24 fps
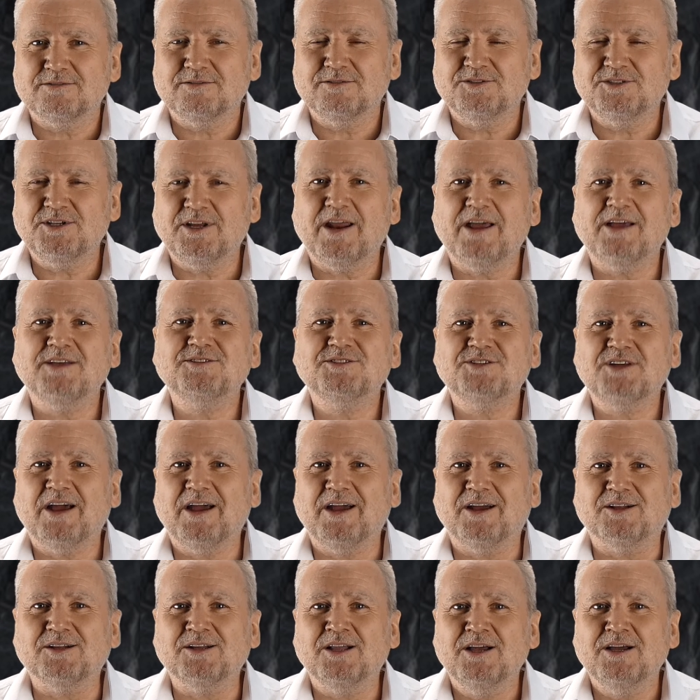Today's
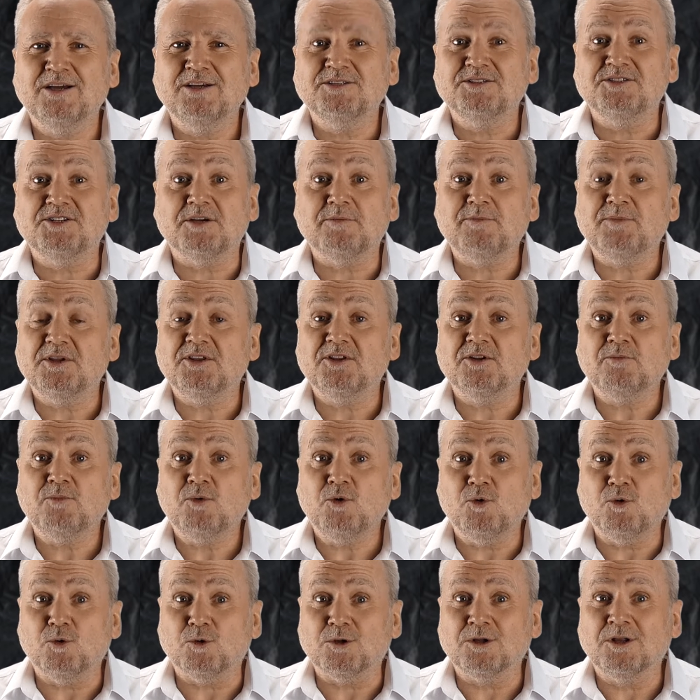tale, Dip in the
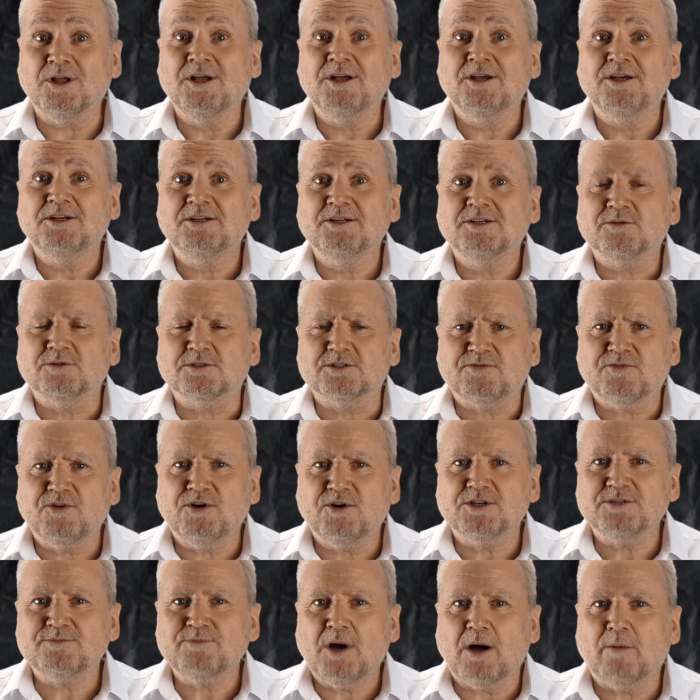Pool, was
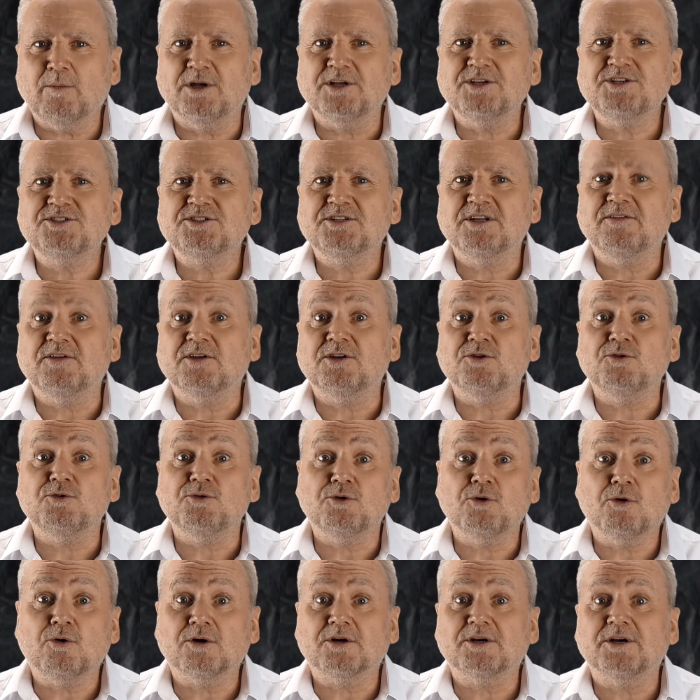first published in the New
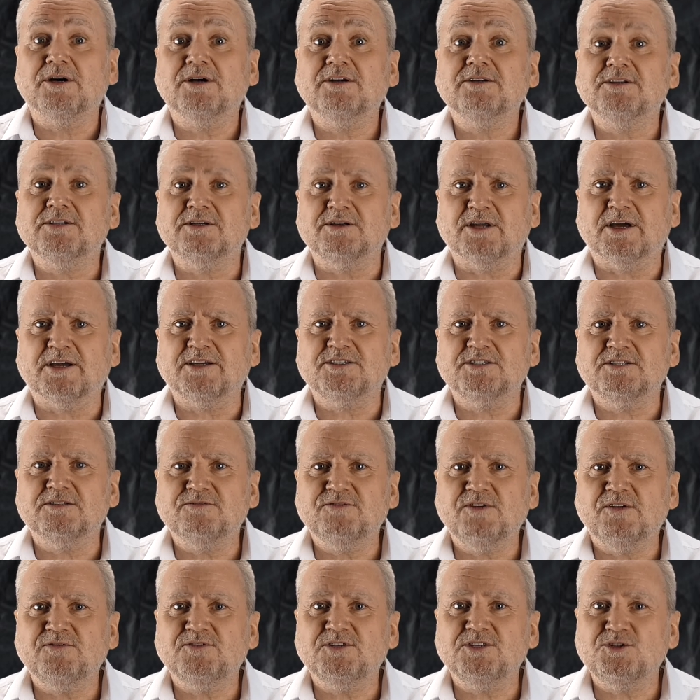Yorker in
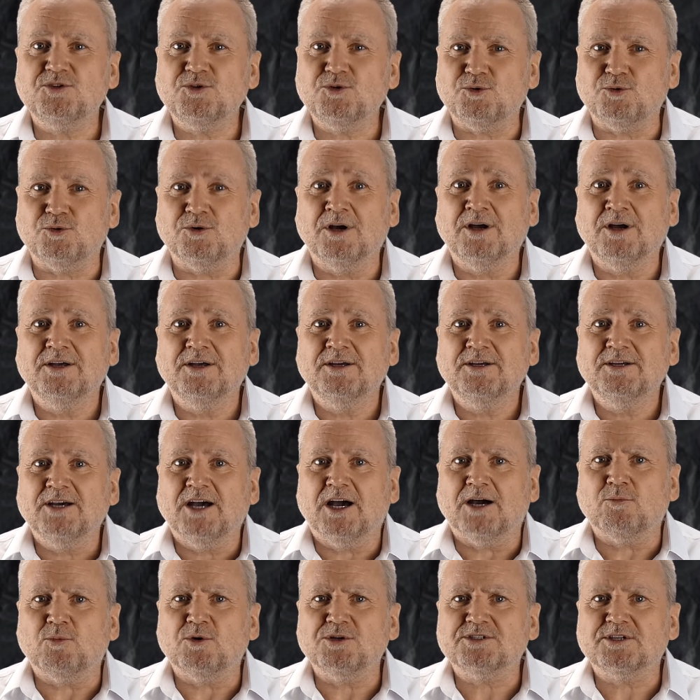1952
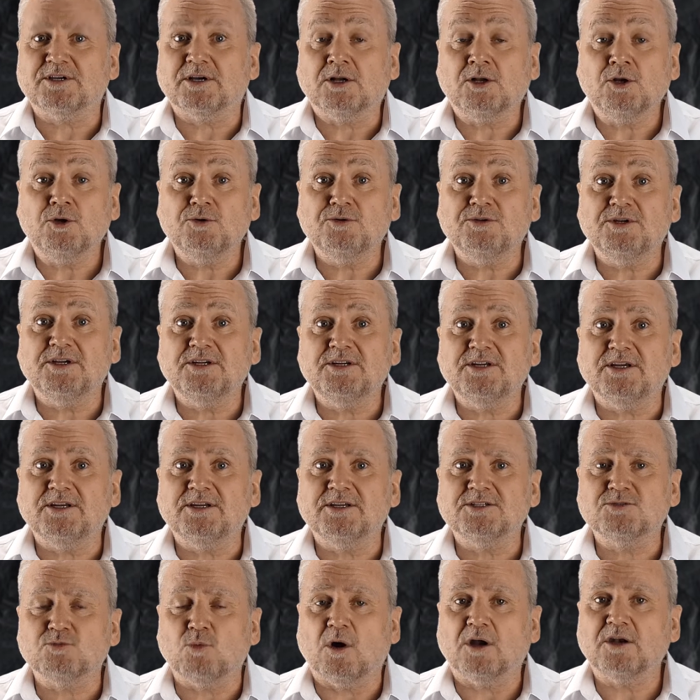and was included in
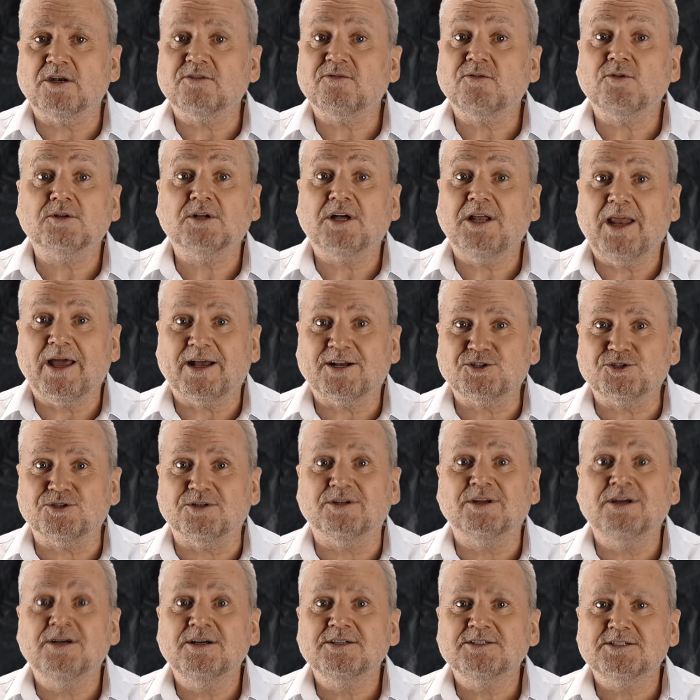his wonderful collection
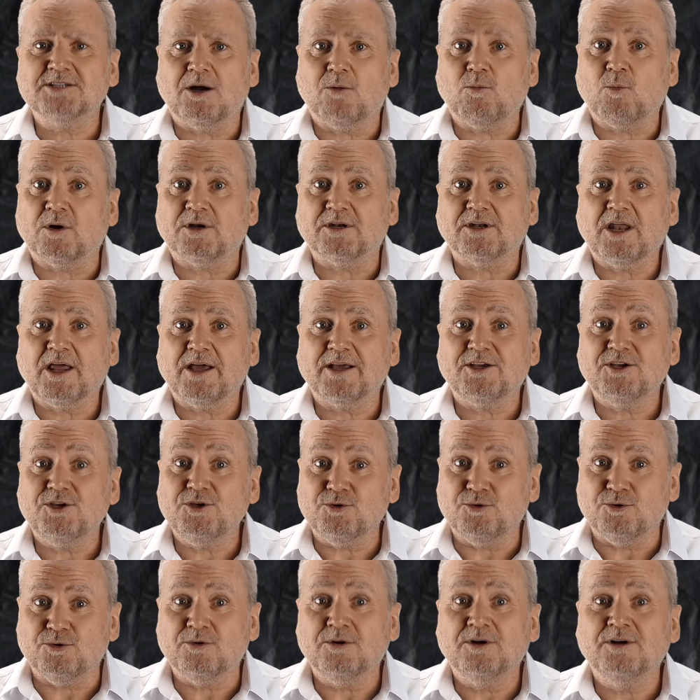Someone Like
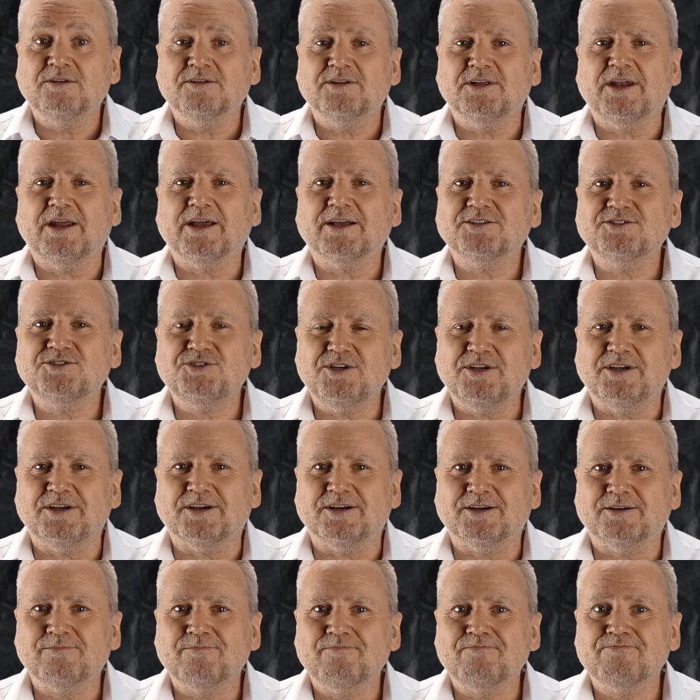You the next
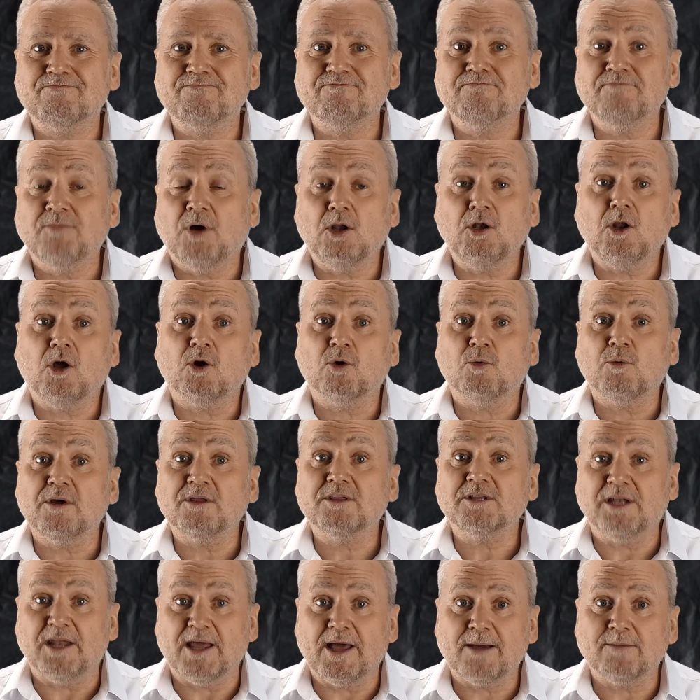year, along with
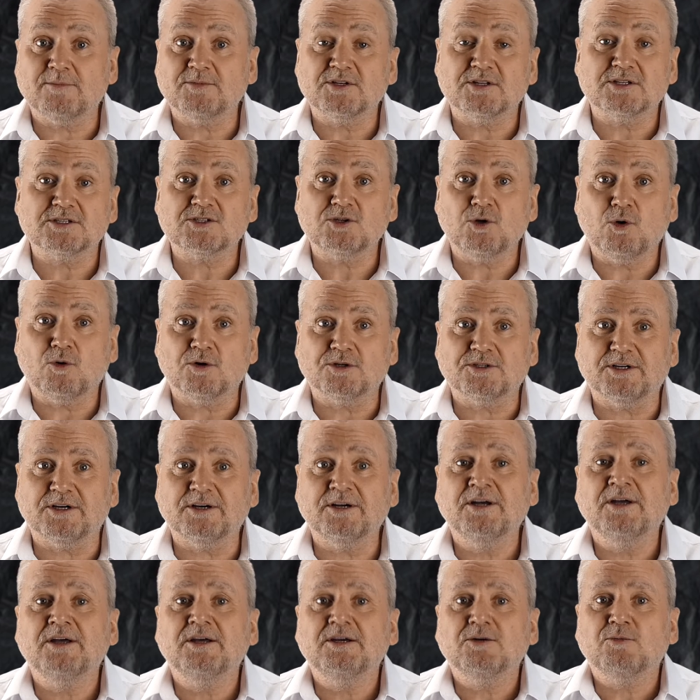Lamb to the Slaughter,
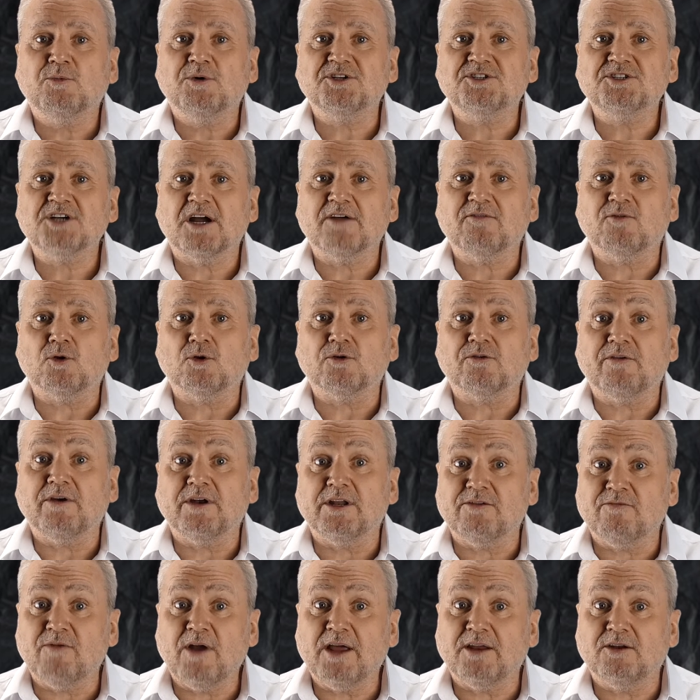which I've already
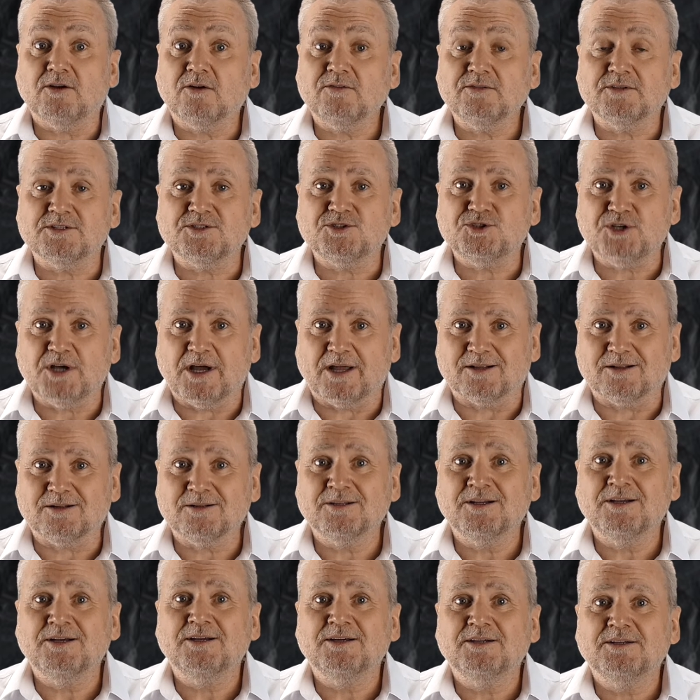read on this channel,
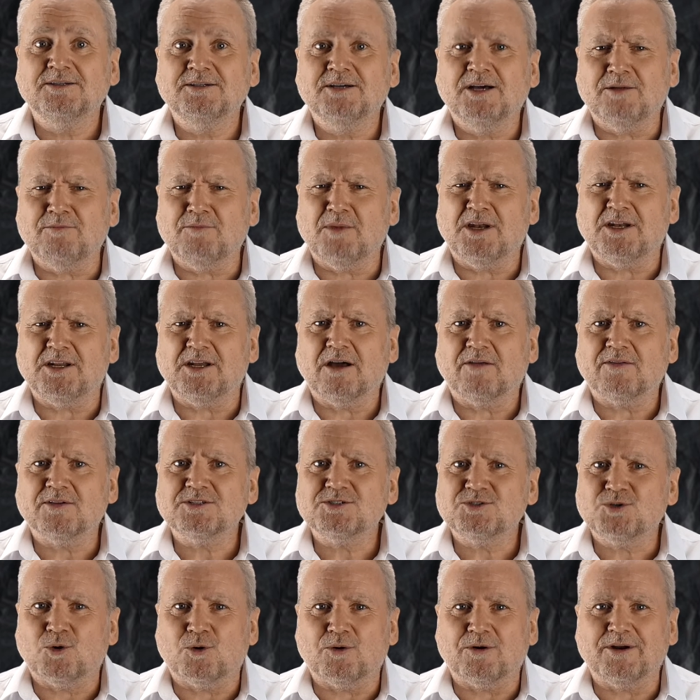and many other
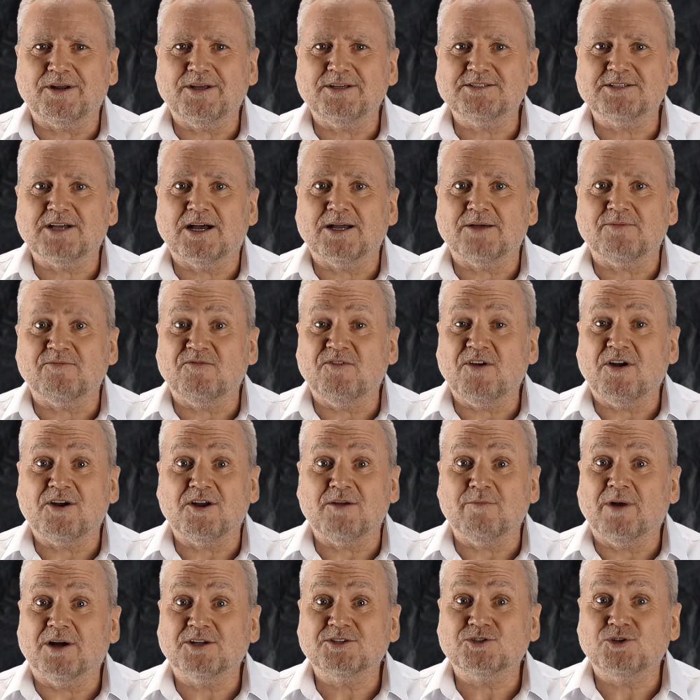stories I am very
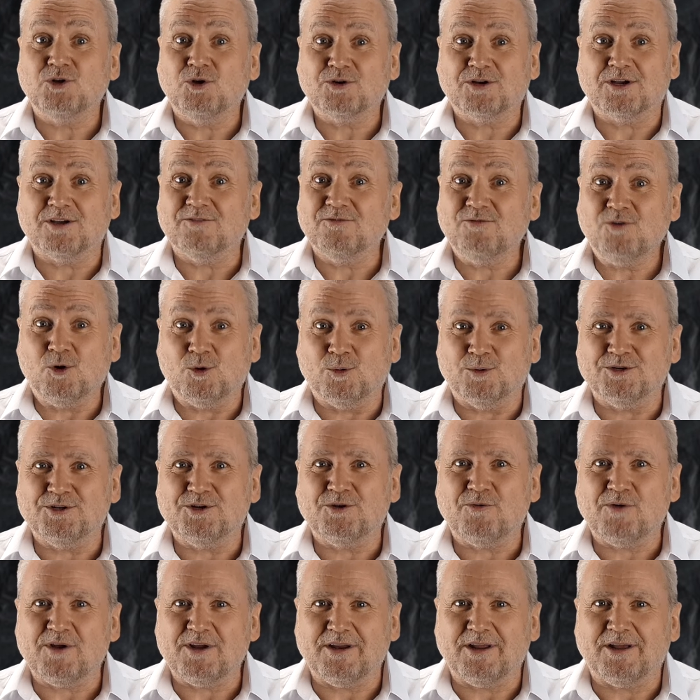much looking forward to
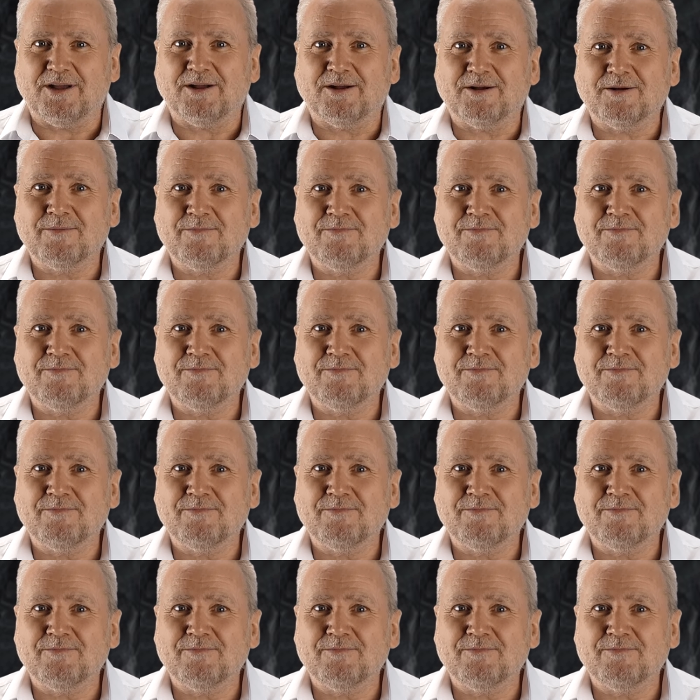reading.